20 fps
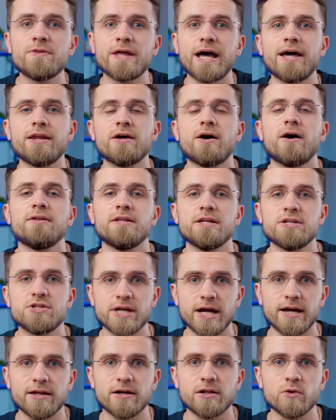that on a
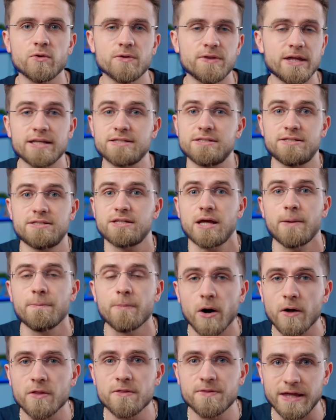channel that's a
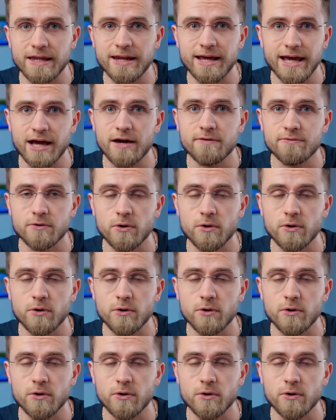month and a half